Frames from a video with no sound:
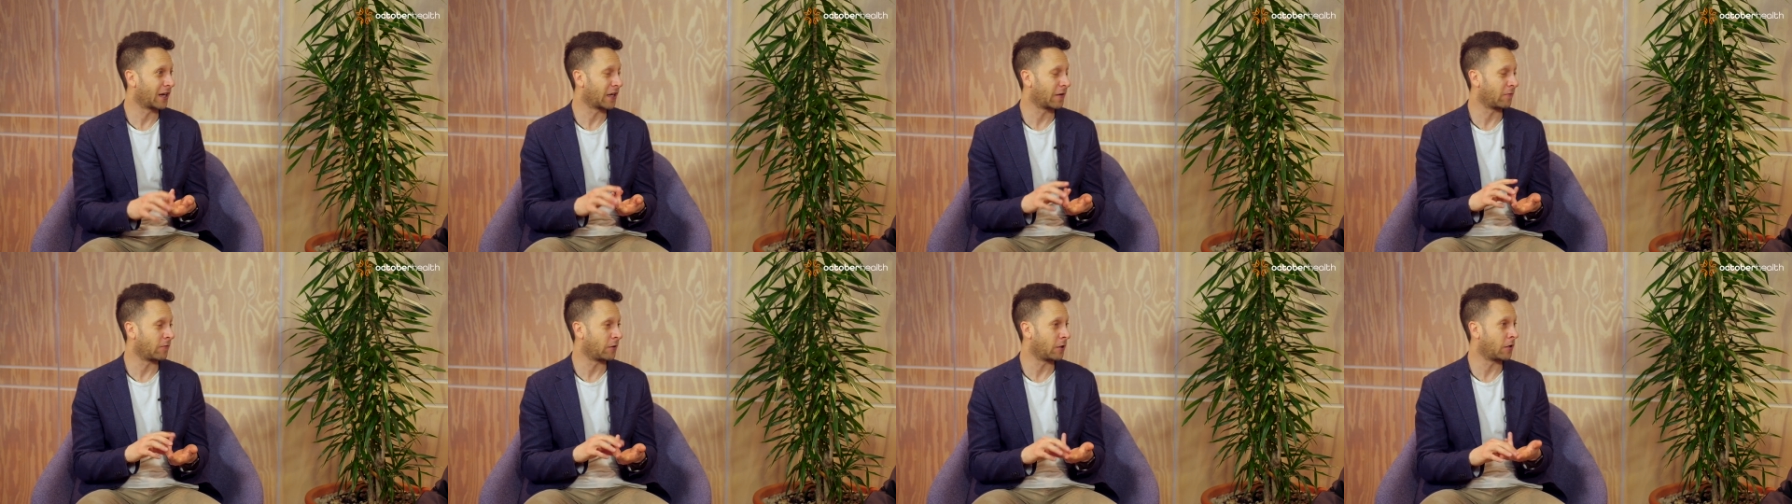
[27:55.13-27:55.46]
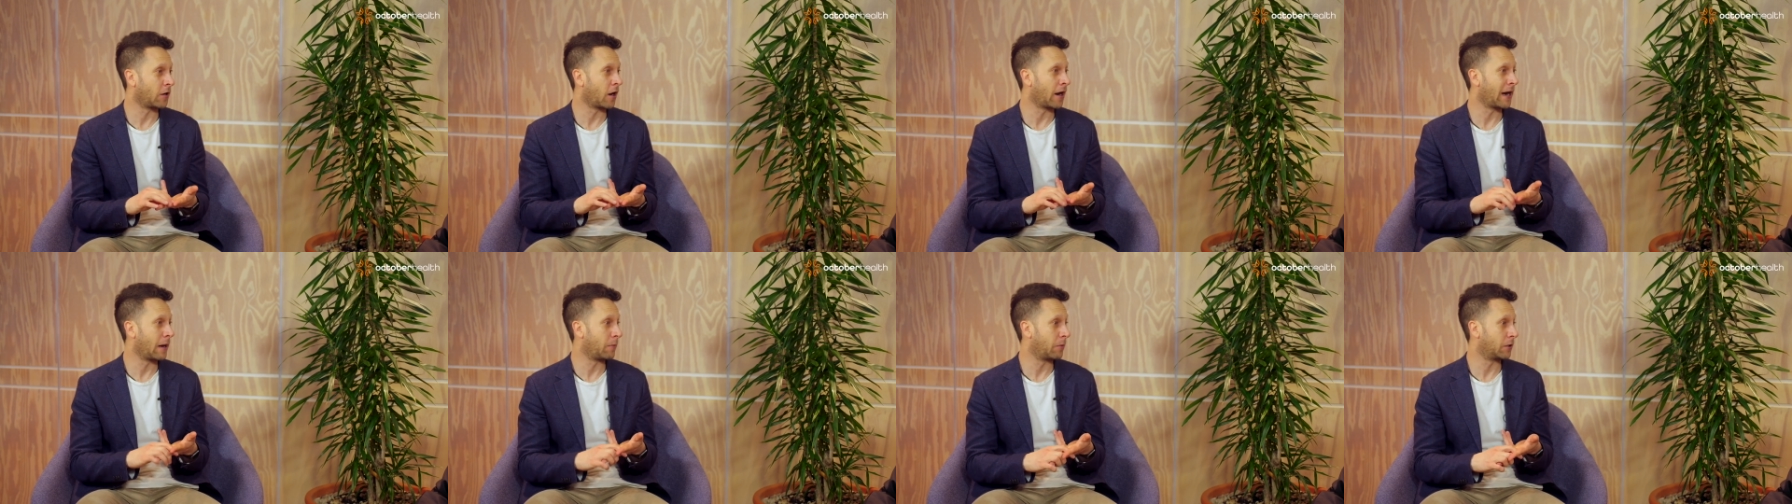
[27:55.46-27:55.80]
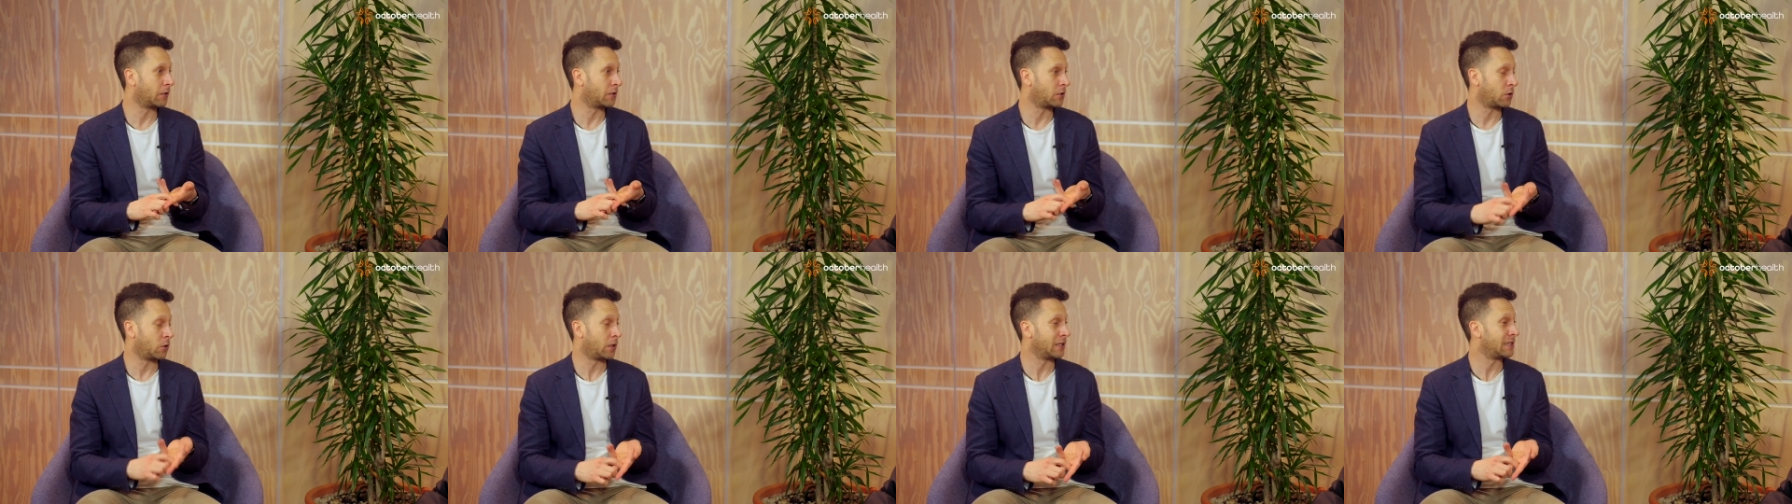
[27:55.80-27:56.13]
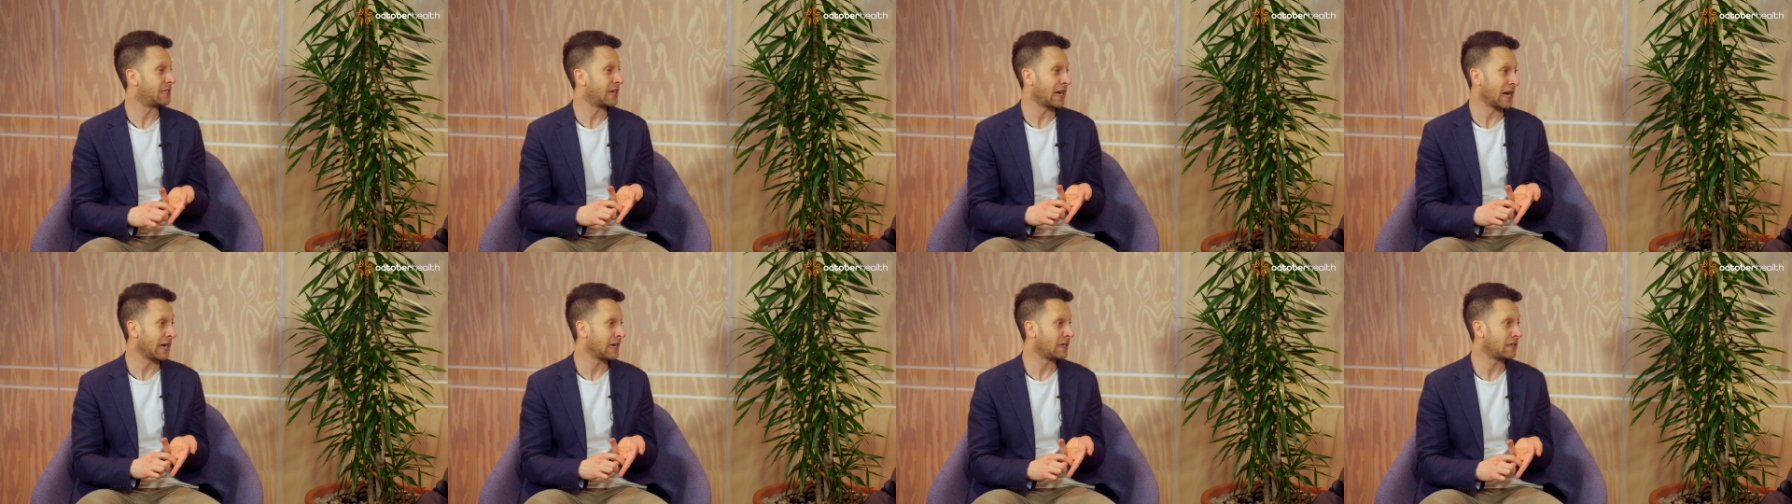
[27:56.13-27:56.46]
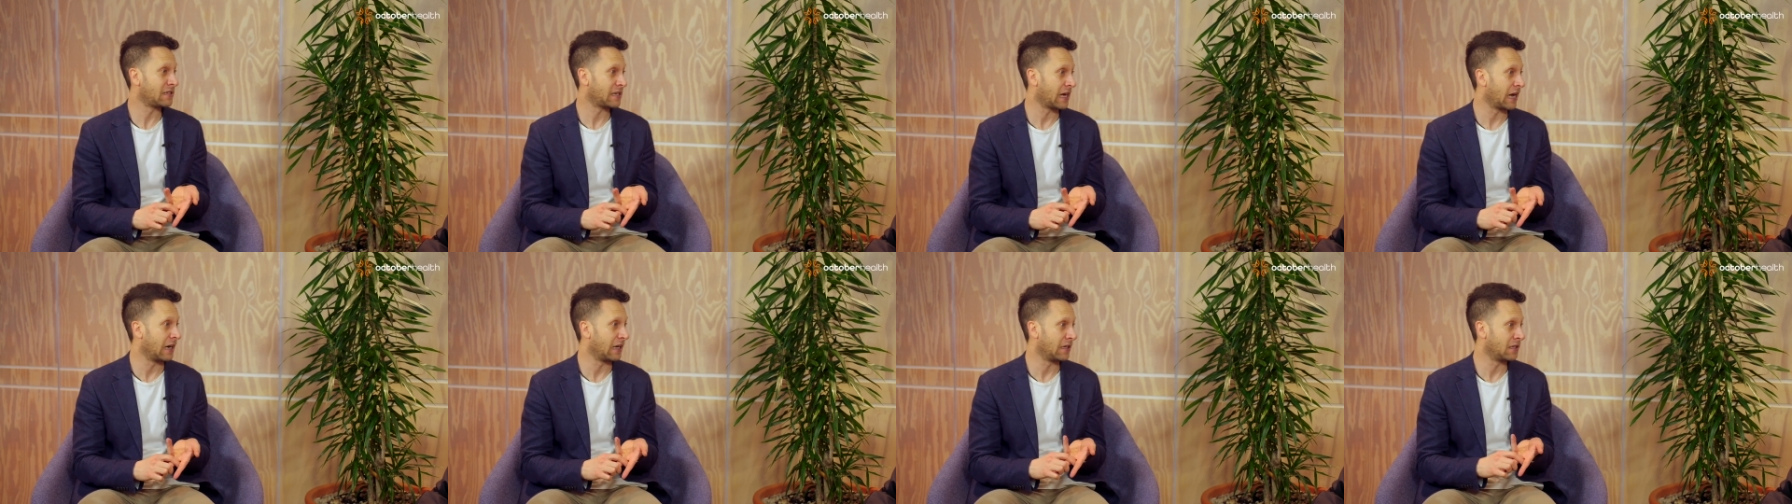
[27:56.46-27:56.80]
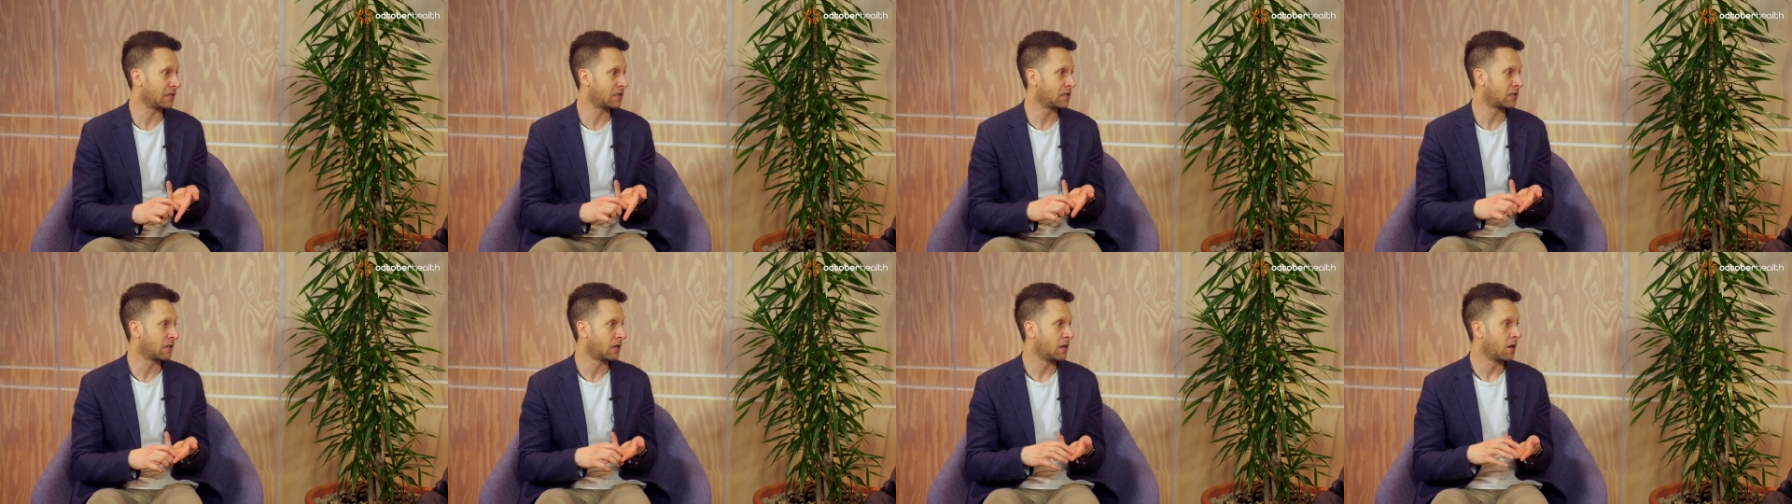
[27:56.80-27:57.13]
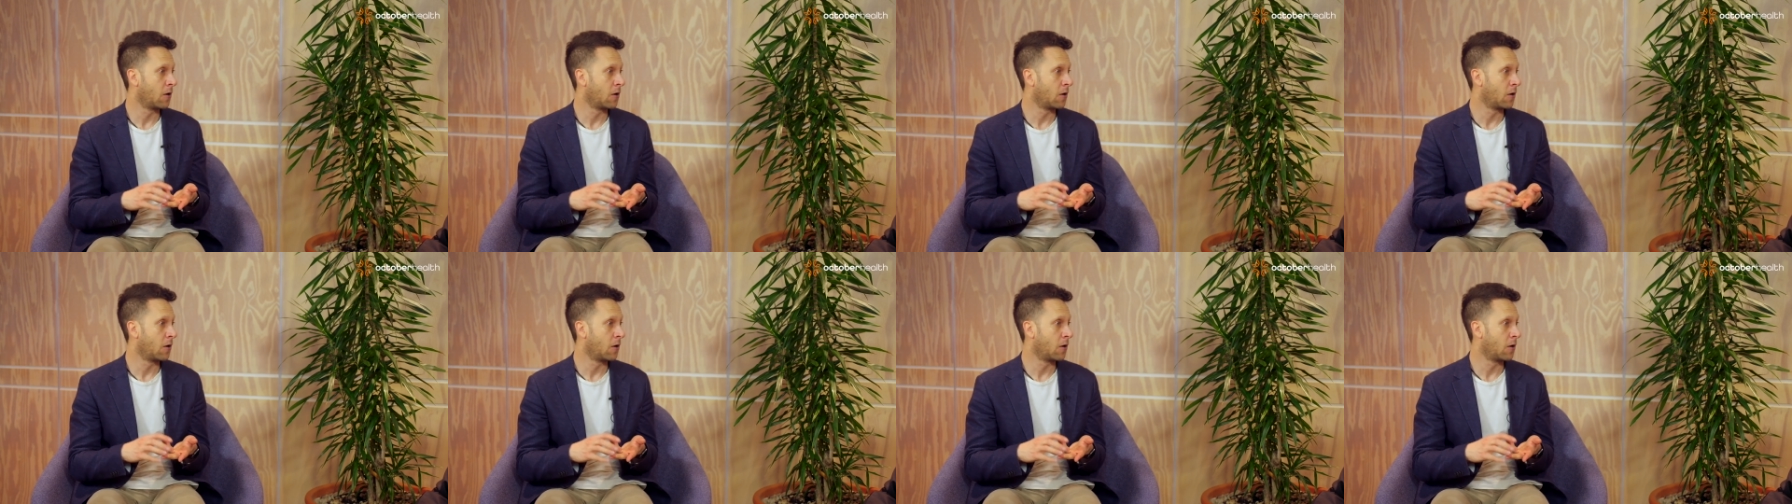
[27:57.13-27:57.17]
If you're not able to retain talent,